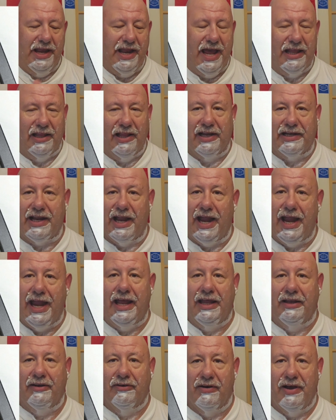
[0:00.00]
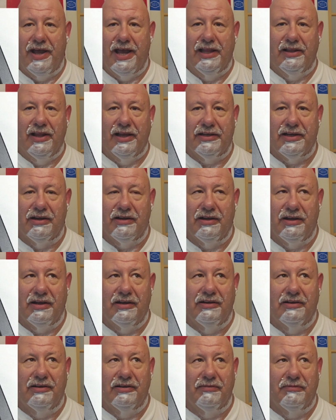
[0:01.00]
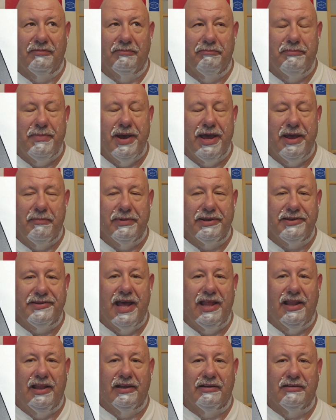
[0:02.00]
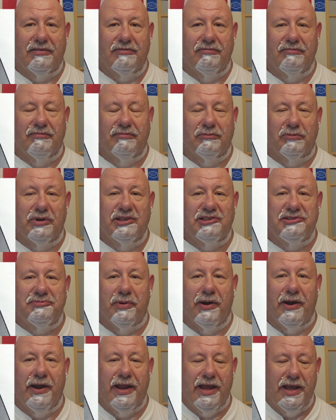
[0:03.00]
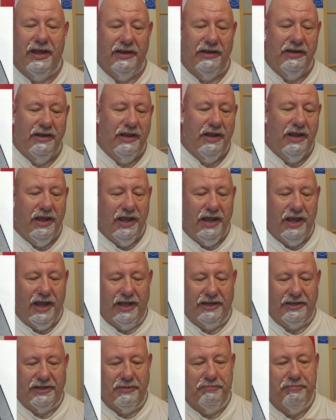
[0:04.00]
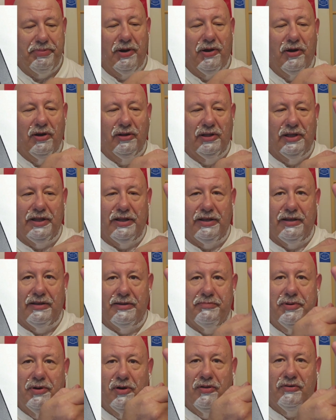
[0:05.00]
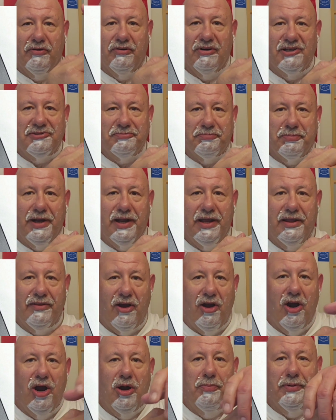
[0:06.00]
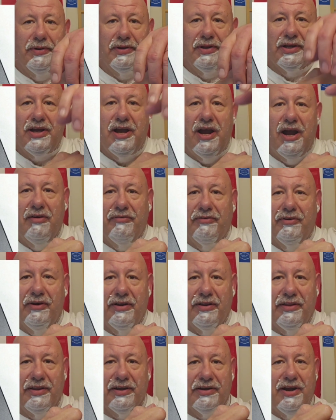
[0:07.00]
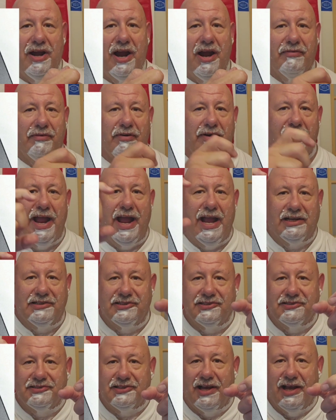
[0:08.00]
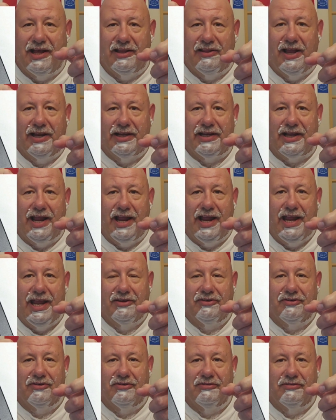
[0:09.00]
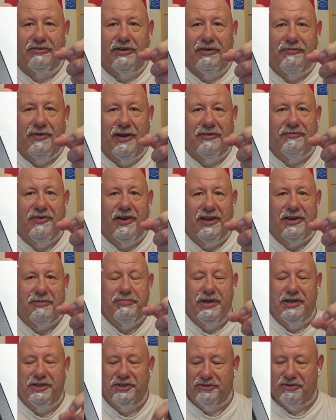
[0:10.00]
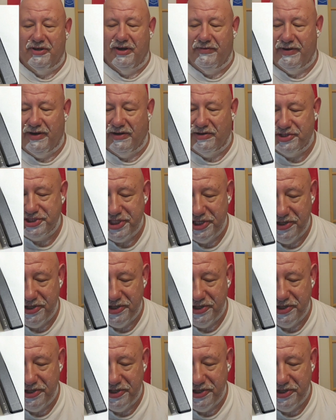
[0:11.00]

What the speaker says: it had like a handle, it had like a metallic wristband, and you pull the wristband to open the cover, and the cover acts as like a handle. If I can find a picture of it, I'll